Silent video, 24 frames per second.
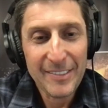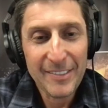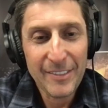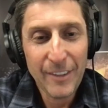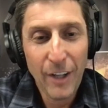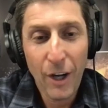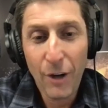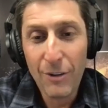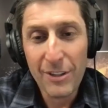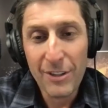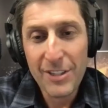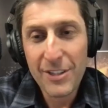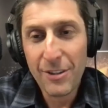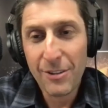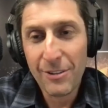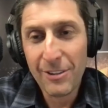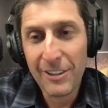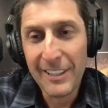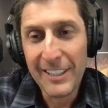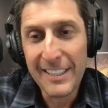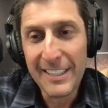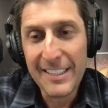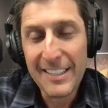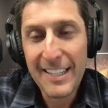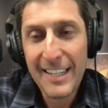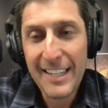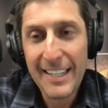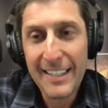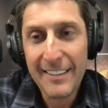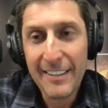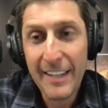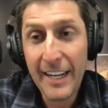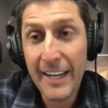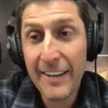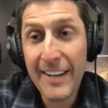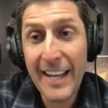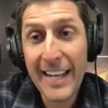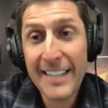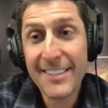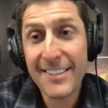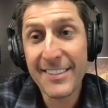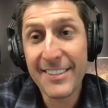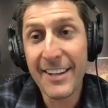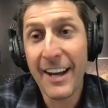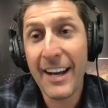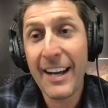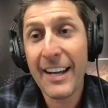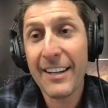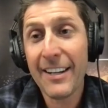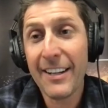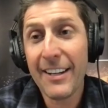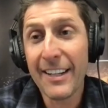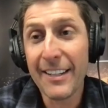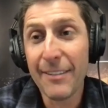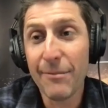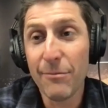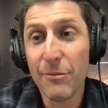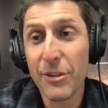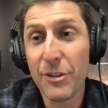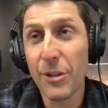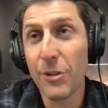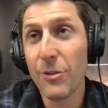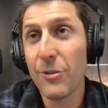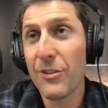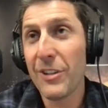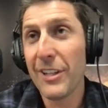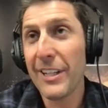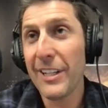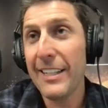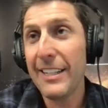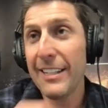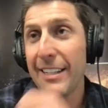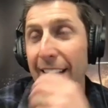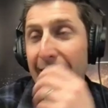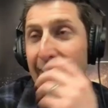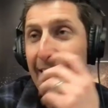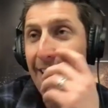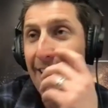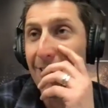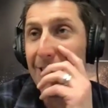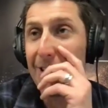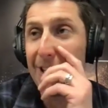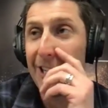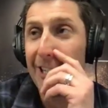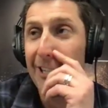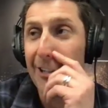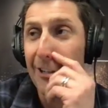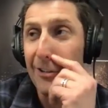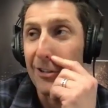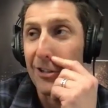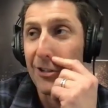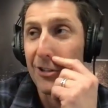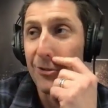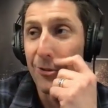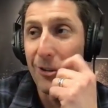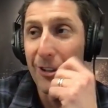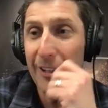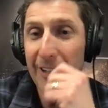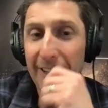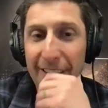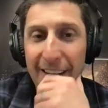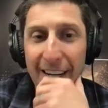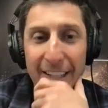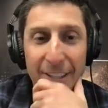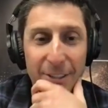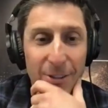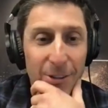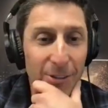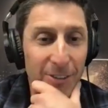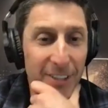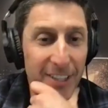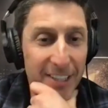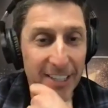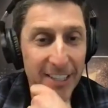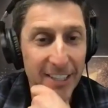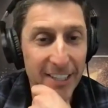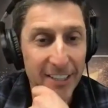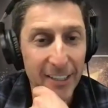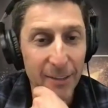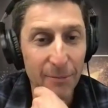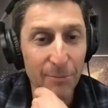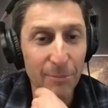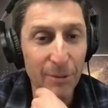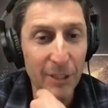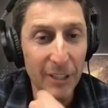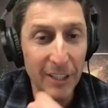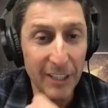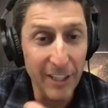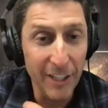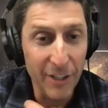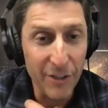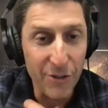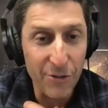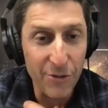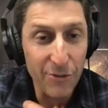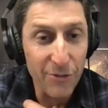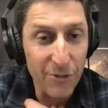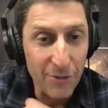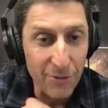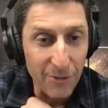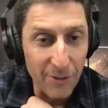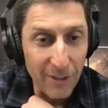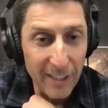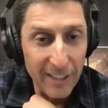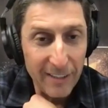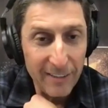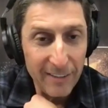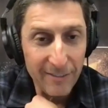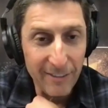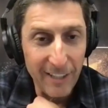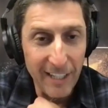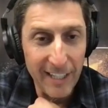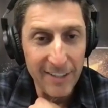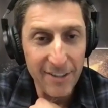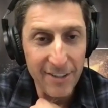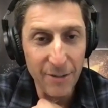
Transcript: Oh, it's totally insane. And that's not so the analogy or the story that I told isn't a completely untrue story, right?